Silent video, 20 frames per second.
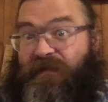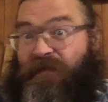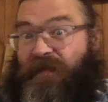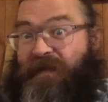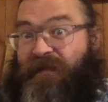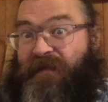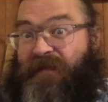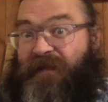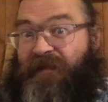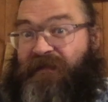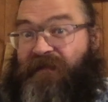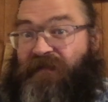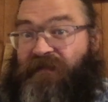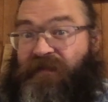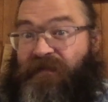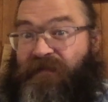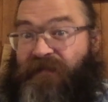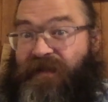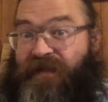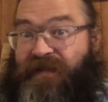people have
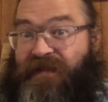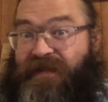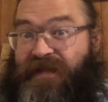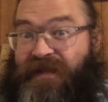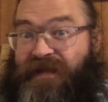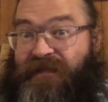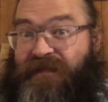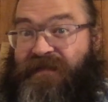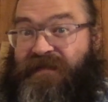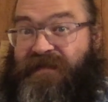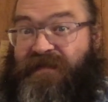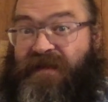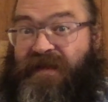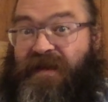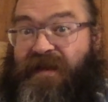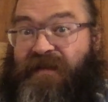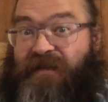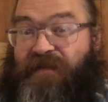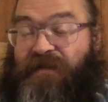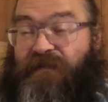different blood types,
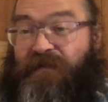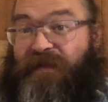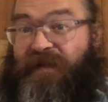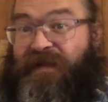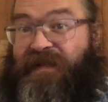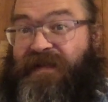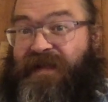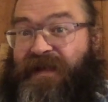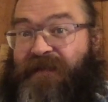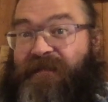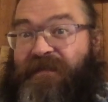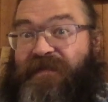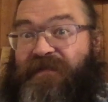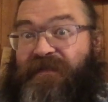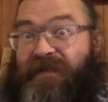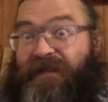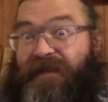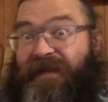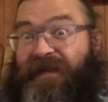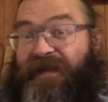and your blood type is
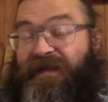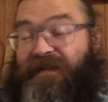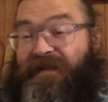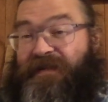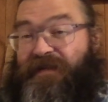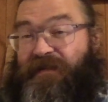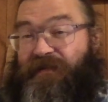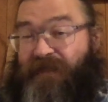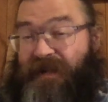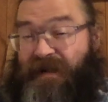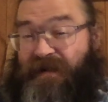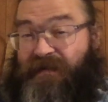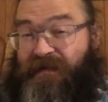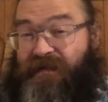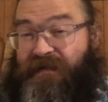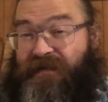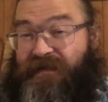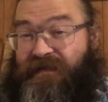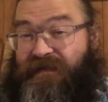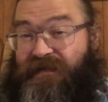related to your
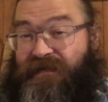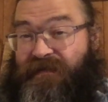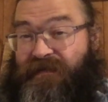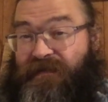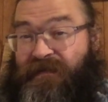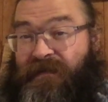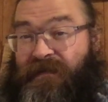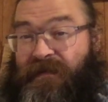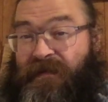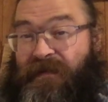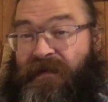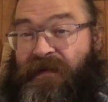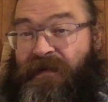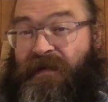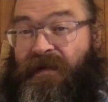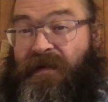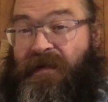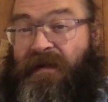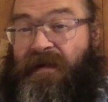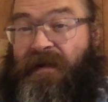parents.
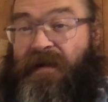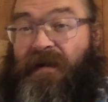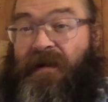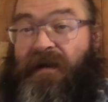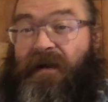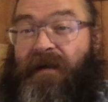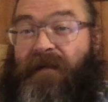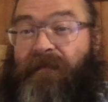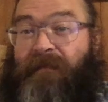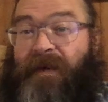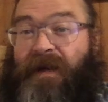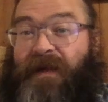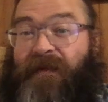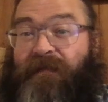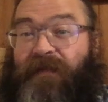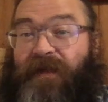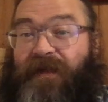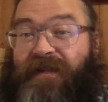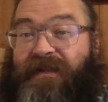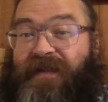My
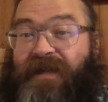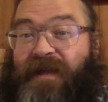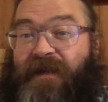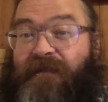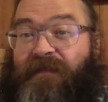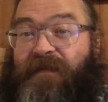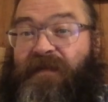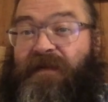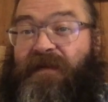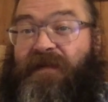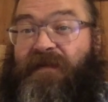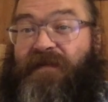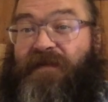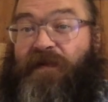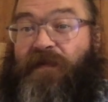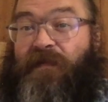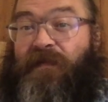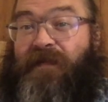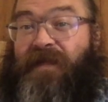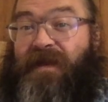blood type is
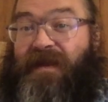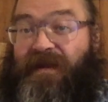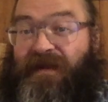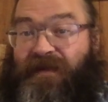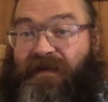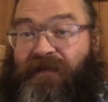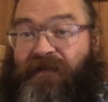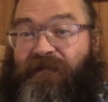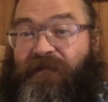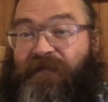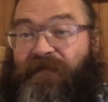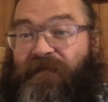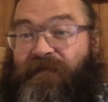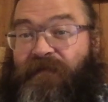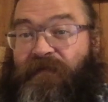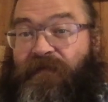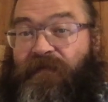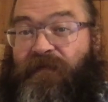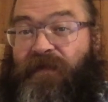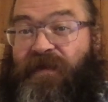O negative,
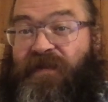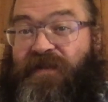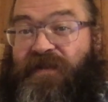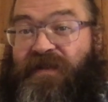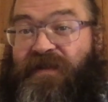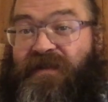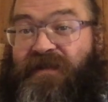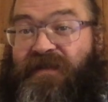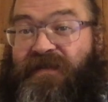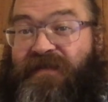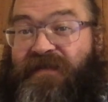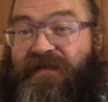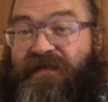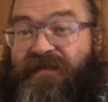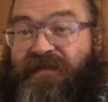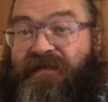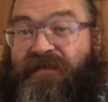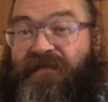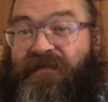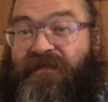which
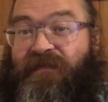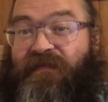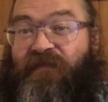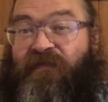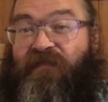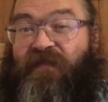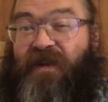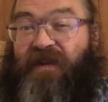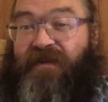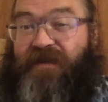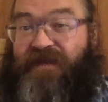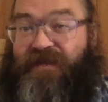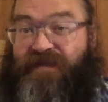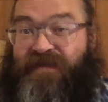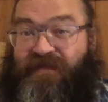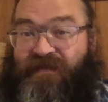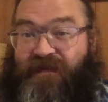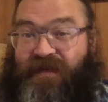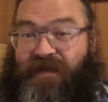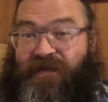is very
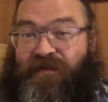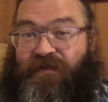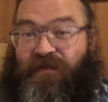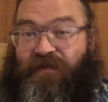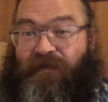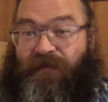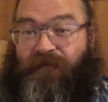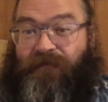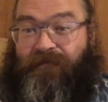special